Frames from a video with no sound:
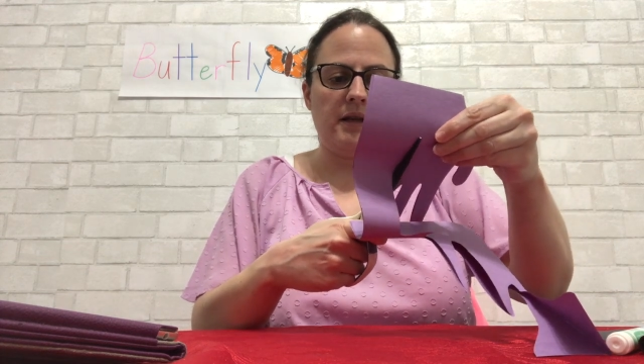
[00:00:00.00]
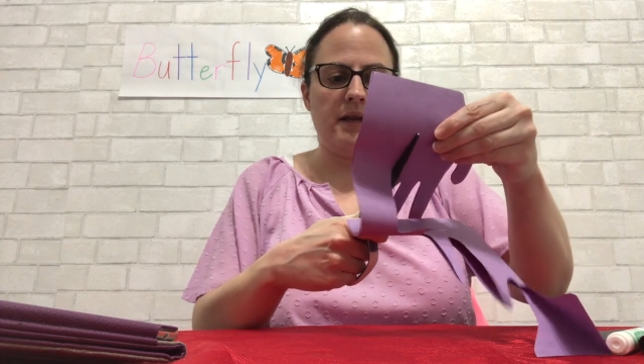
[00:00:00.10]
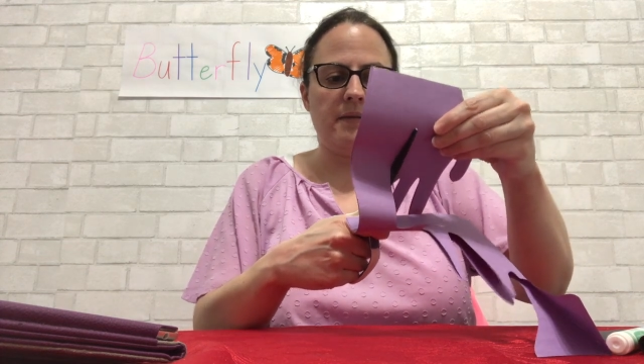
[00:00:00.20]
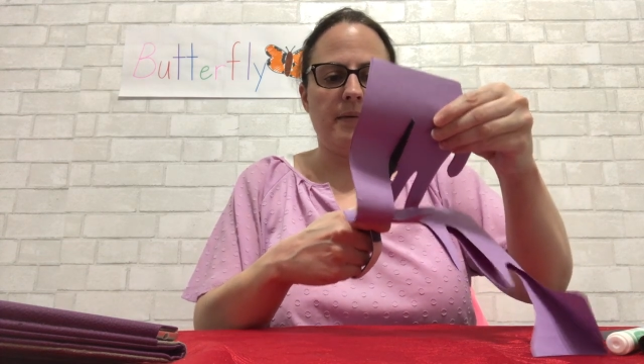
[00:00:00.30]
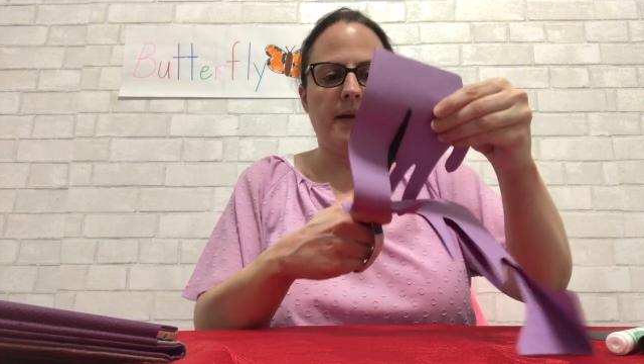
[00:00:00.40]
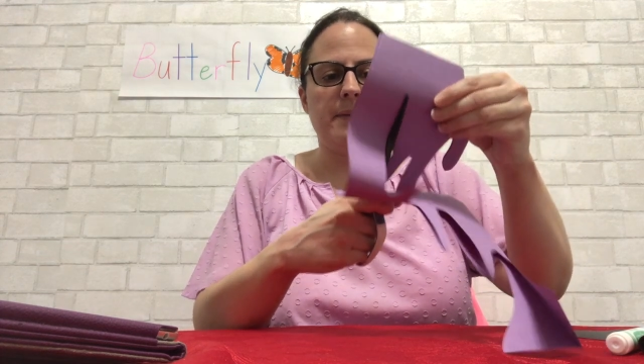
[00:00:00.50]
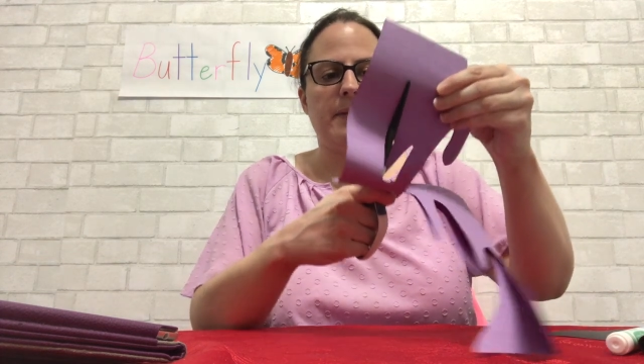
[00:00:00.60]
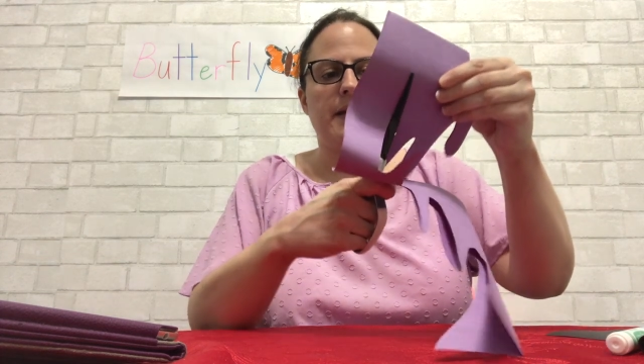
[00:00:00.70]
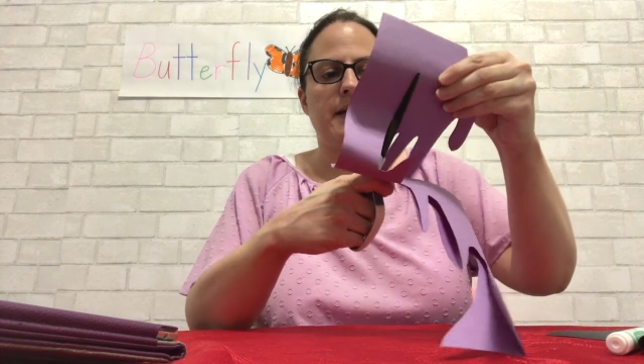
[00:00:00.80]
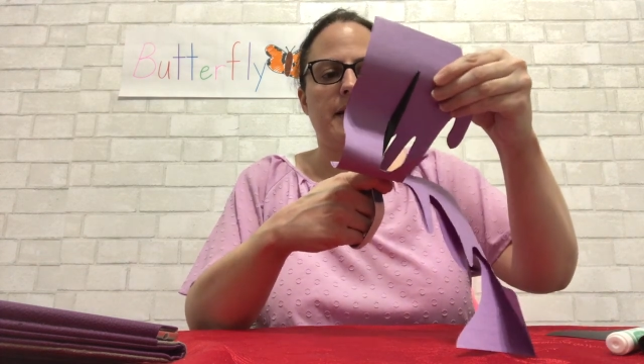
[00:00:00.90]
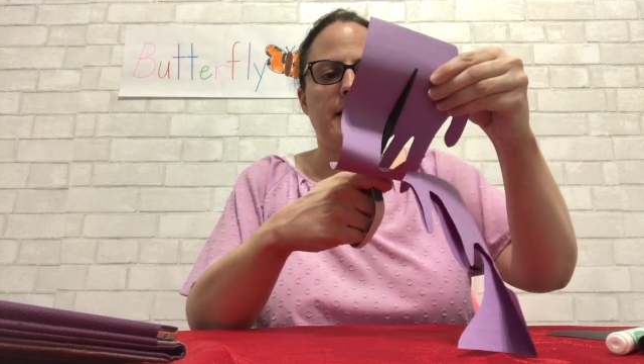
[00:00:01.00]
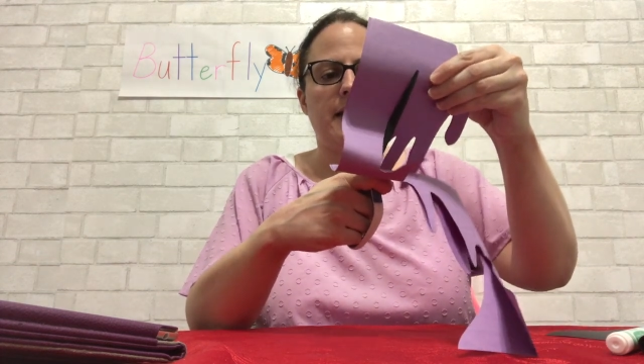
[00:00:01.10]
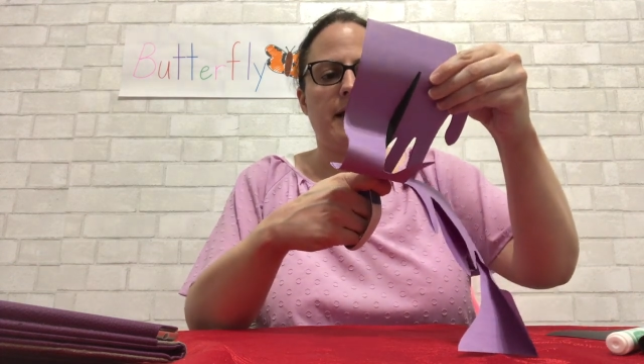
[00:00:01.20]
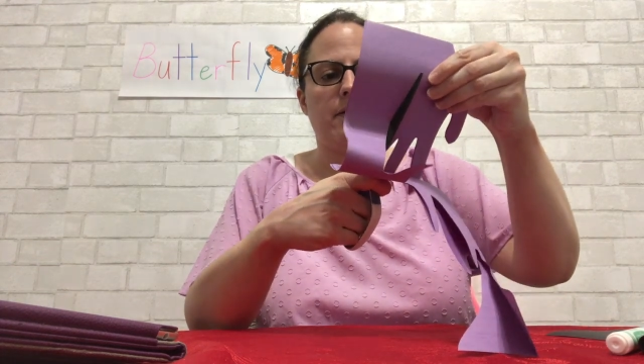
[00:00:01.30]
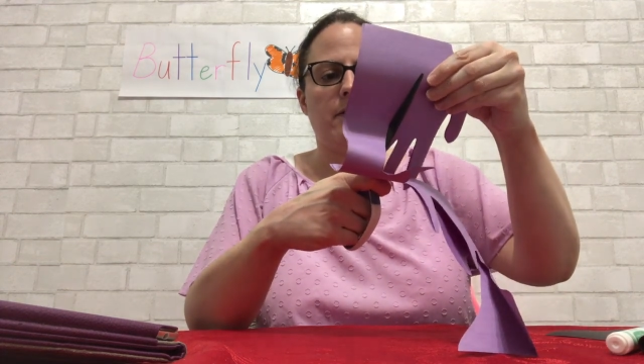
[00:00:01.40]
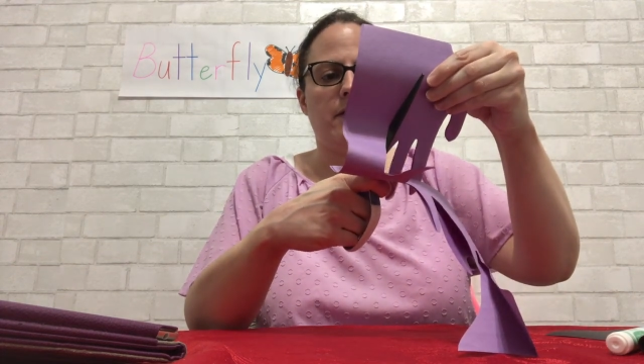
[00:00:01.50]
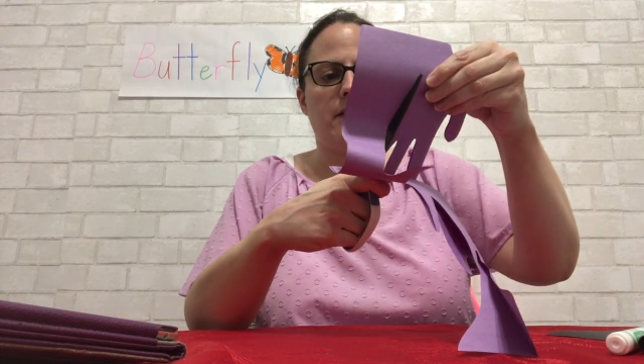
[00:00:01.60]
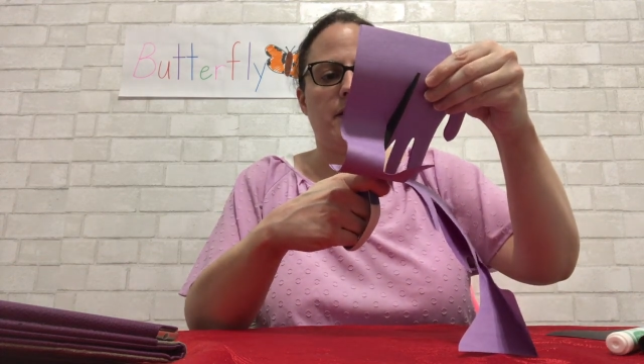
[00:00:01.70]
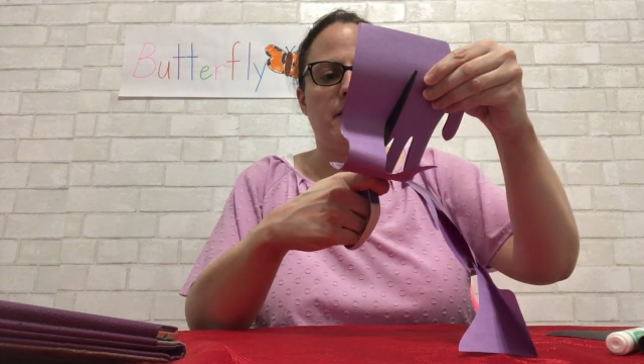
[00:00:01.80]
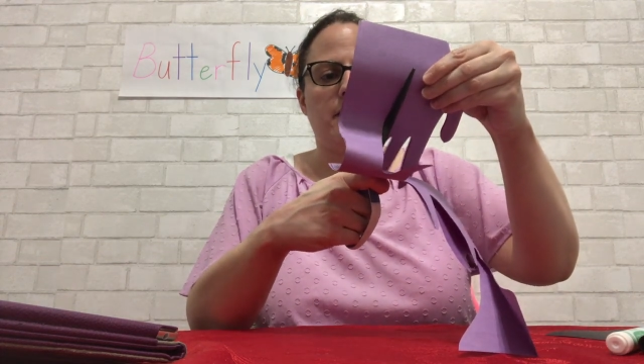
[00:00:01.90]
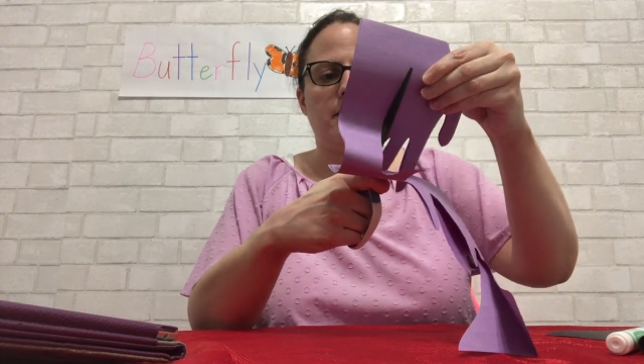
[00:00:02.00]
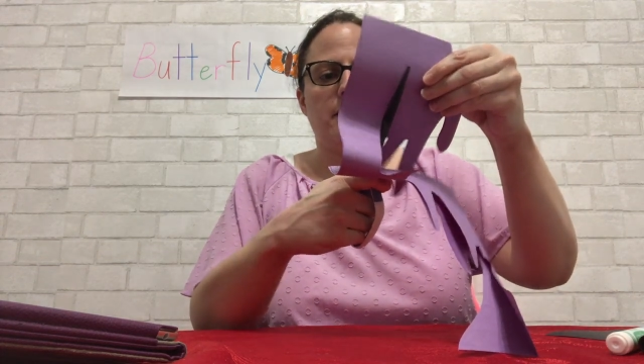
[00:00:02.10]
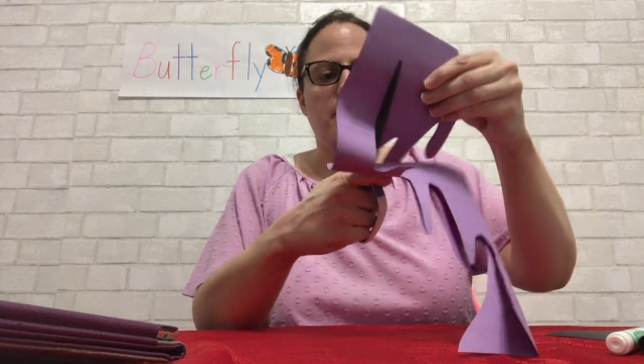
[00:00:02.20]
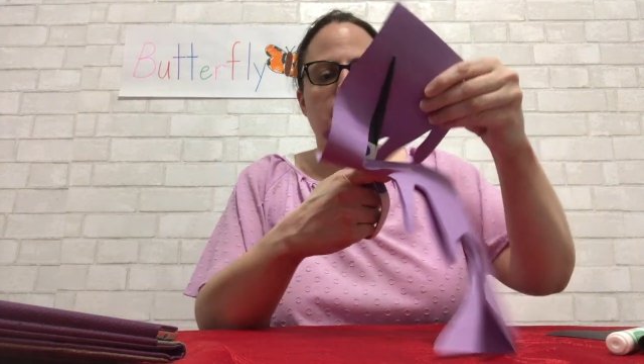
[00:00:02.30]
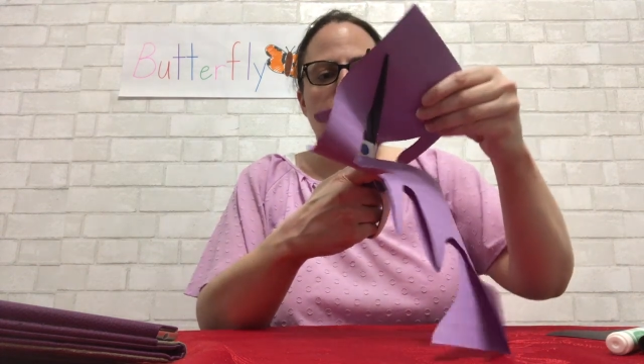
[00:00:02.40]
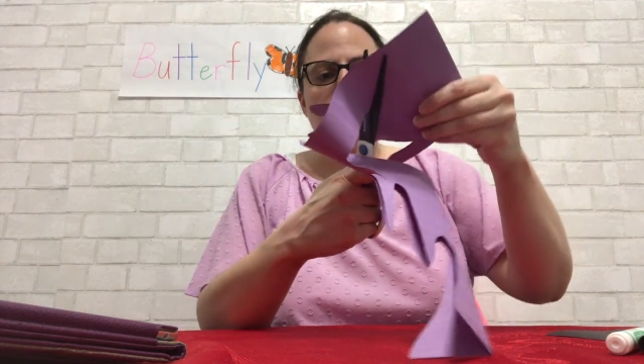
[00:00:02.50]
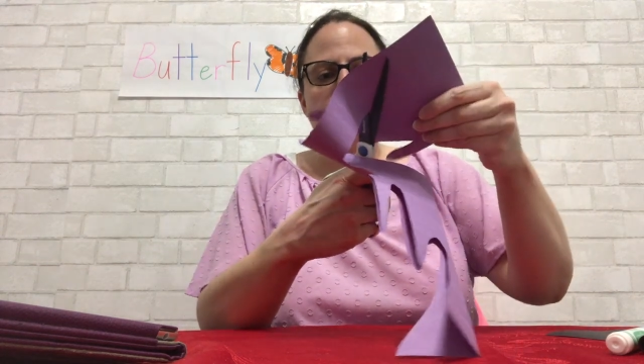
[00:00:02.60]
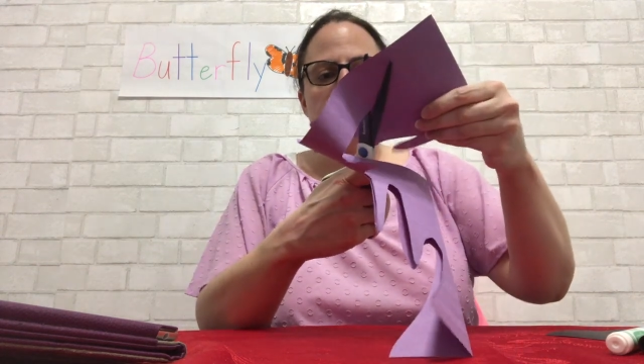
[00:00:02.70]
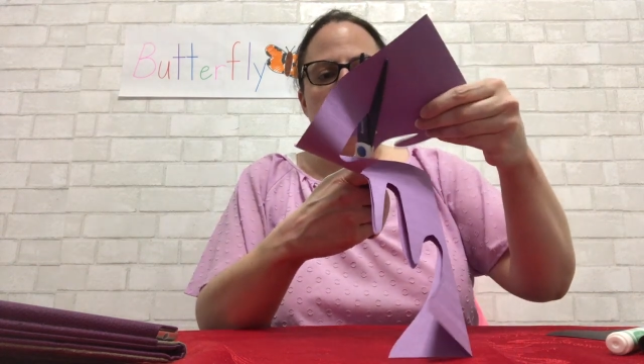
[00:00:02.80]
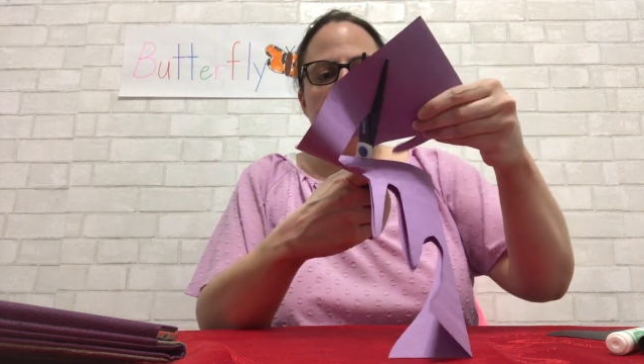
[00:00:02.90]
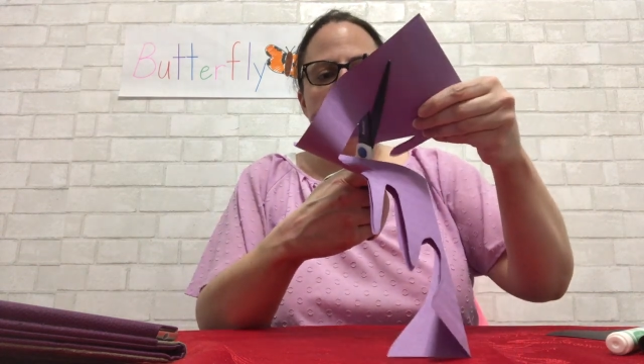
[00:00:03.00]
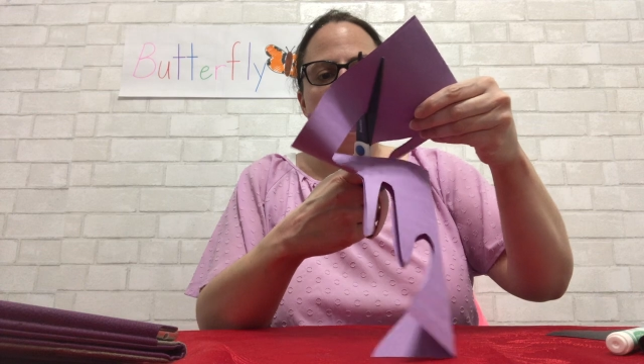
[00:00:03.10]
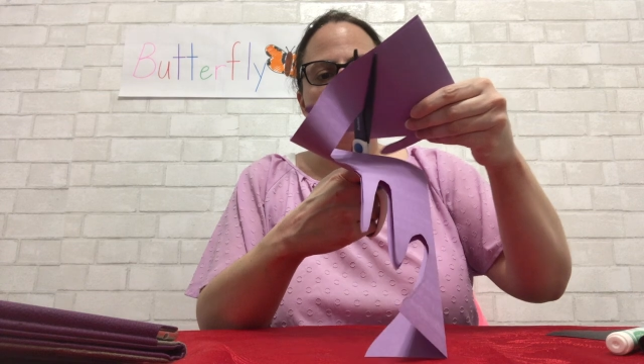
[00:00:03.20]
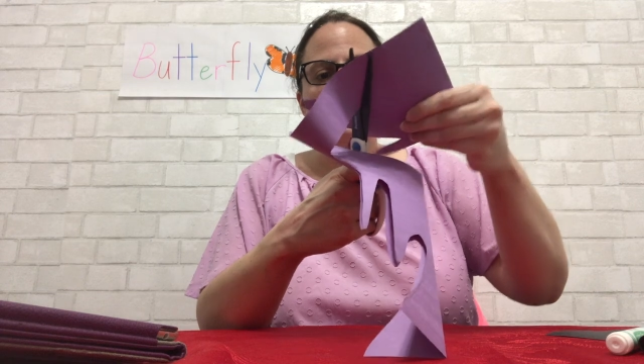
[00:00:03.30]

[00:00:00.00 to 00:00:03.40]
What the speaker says: And my pinky now is left.